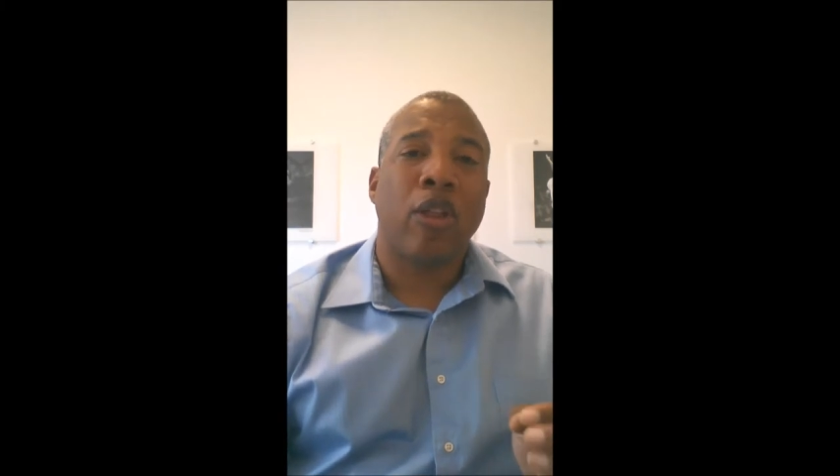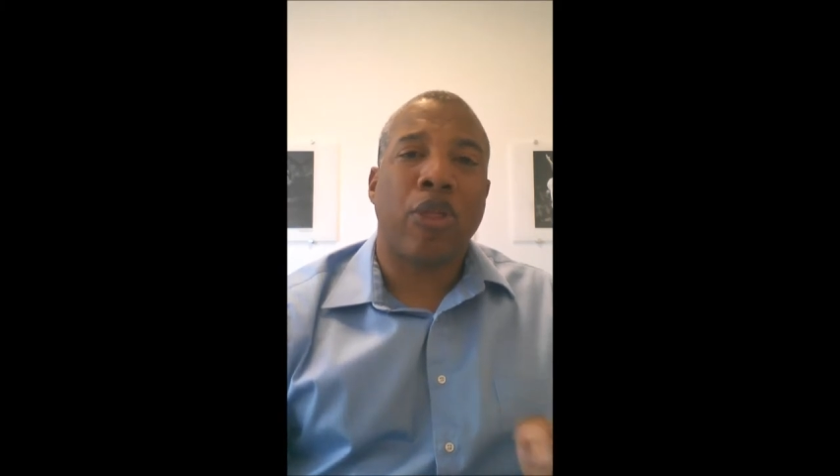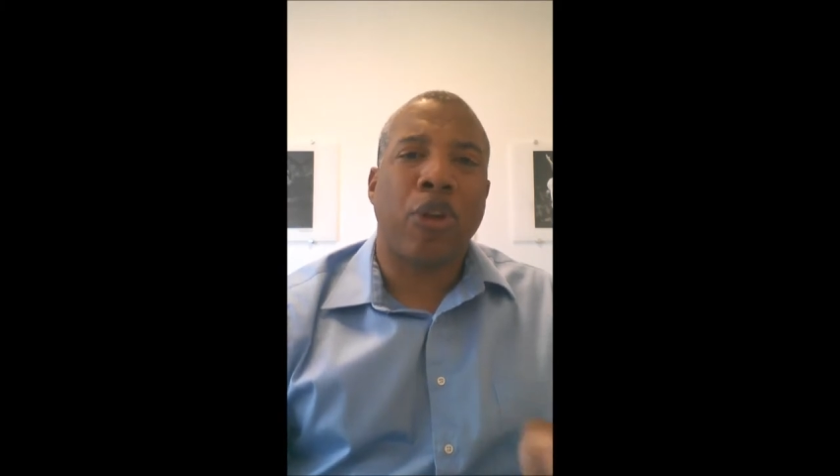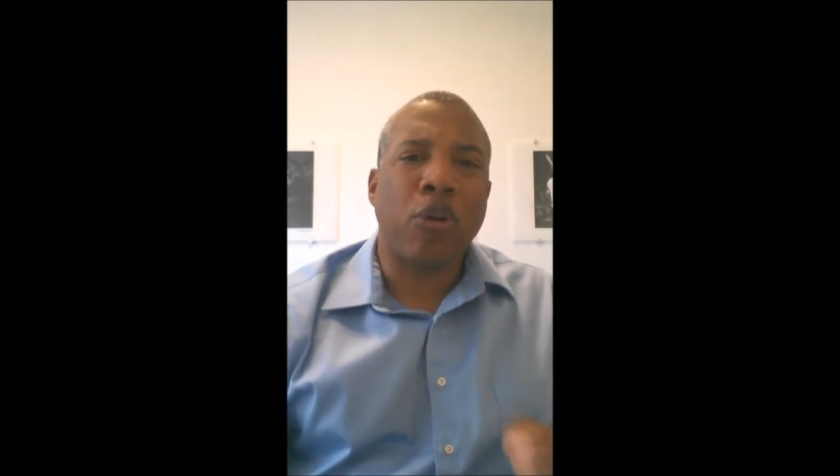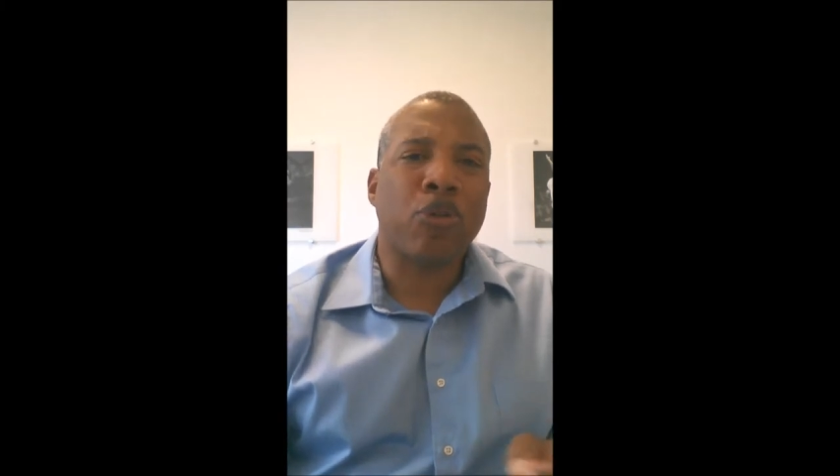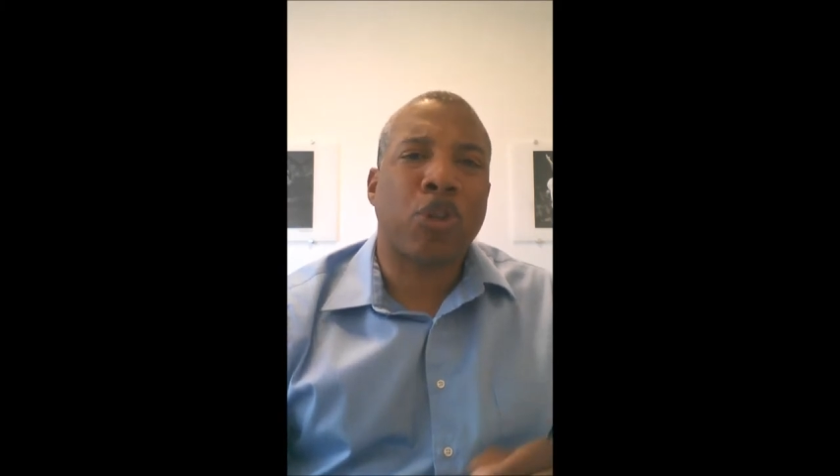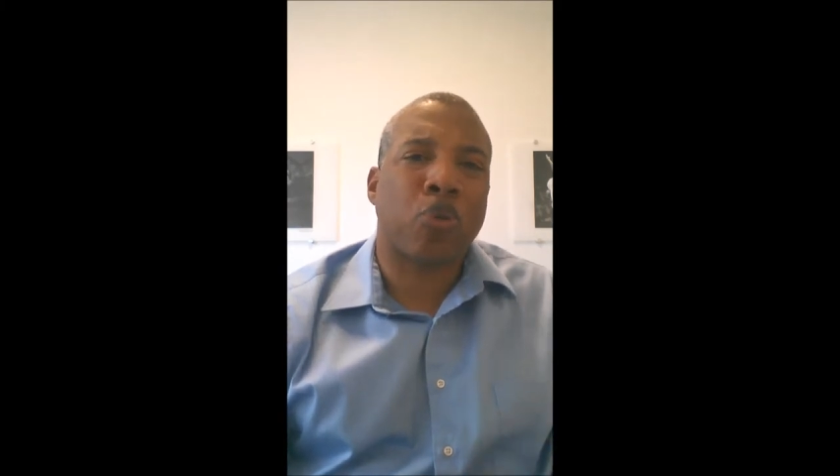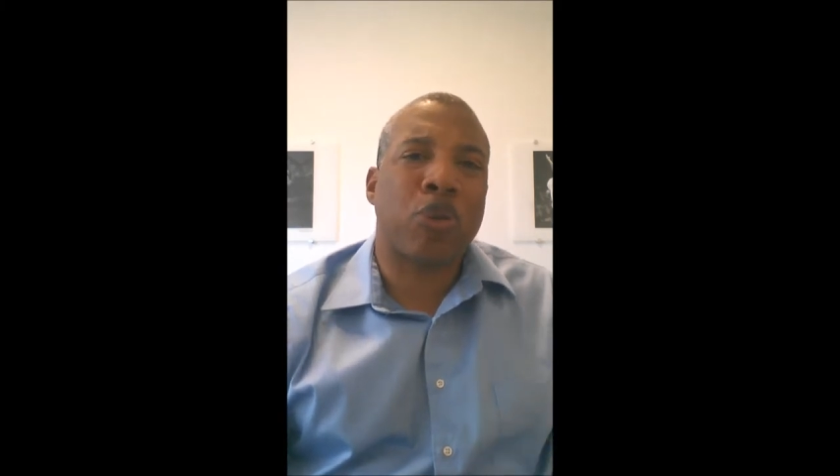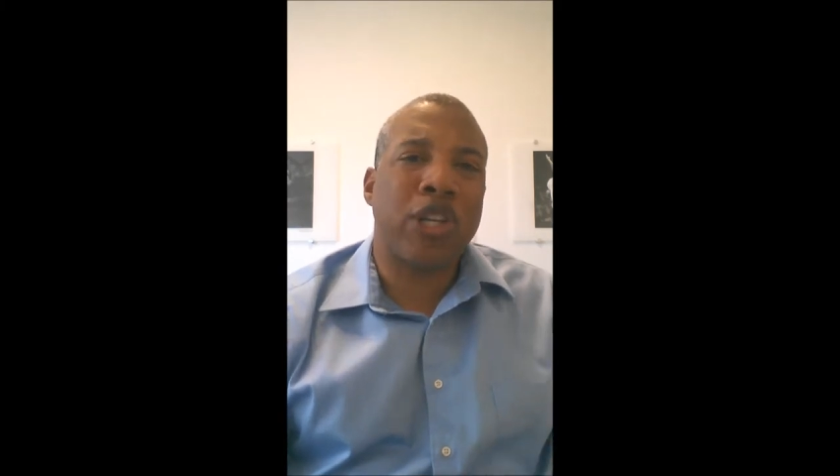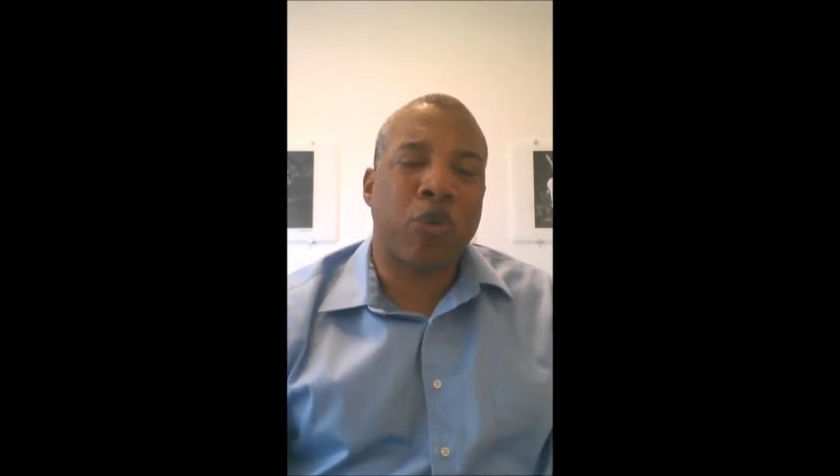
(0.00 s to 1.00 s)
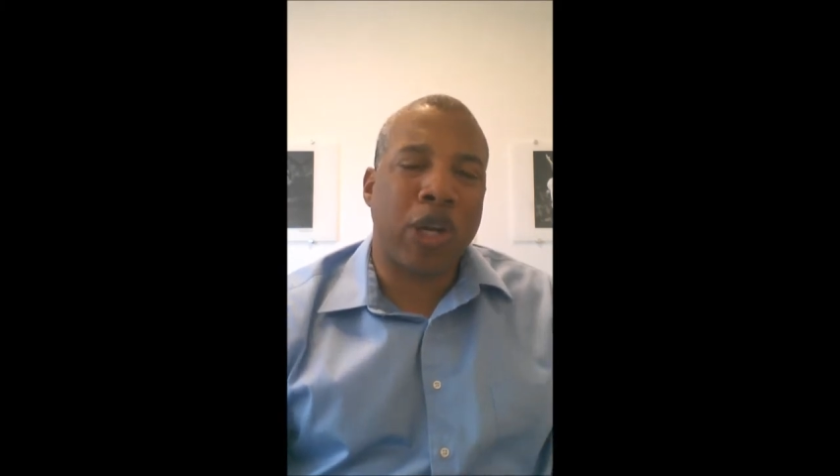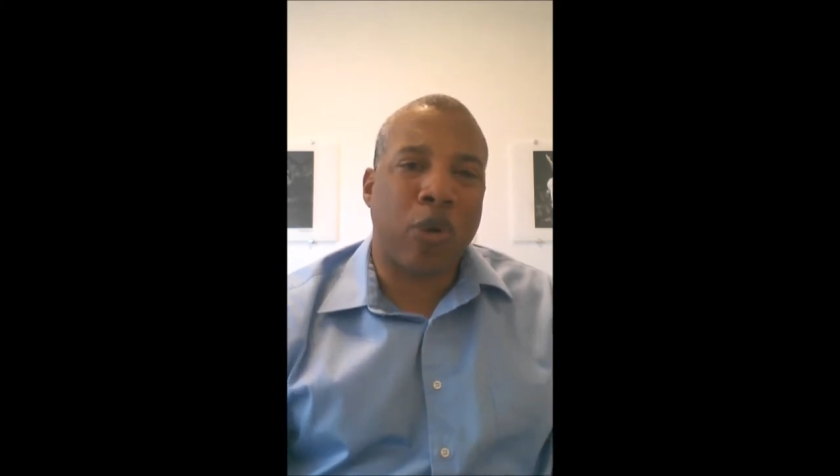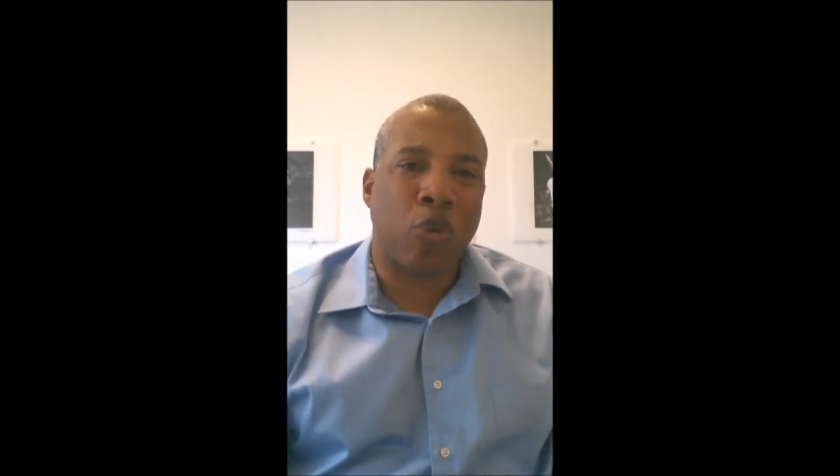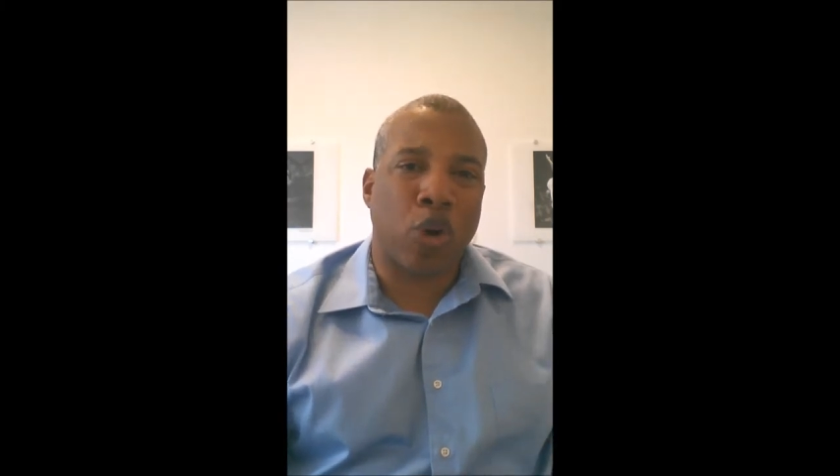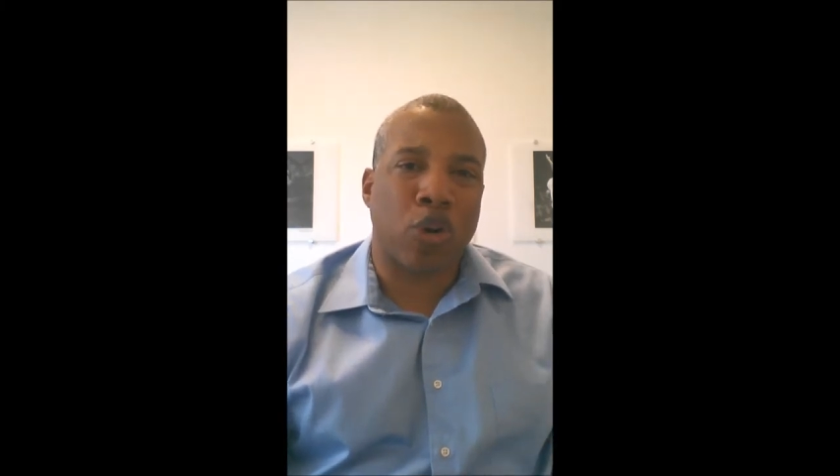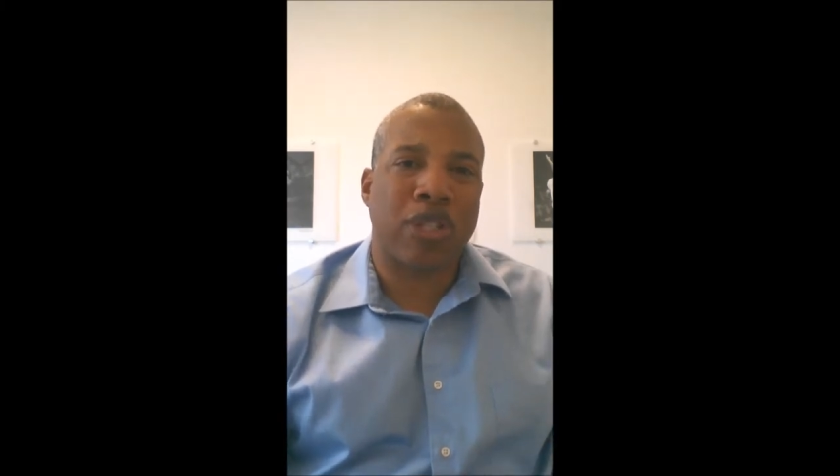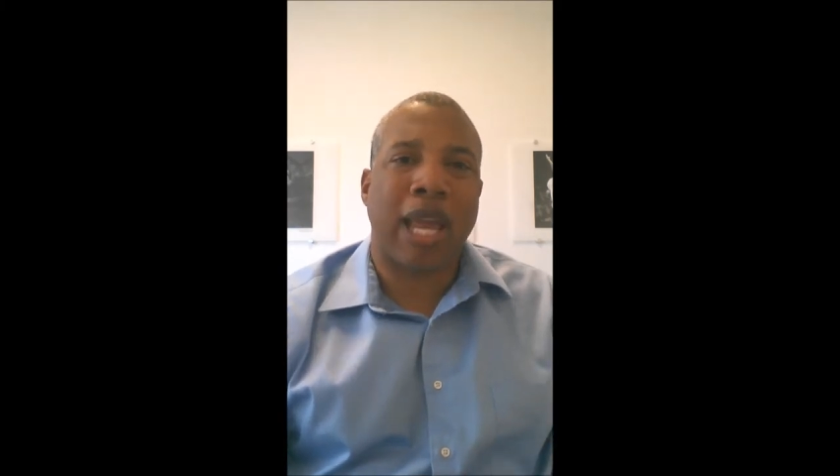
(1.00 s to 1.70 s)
Those three Greek words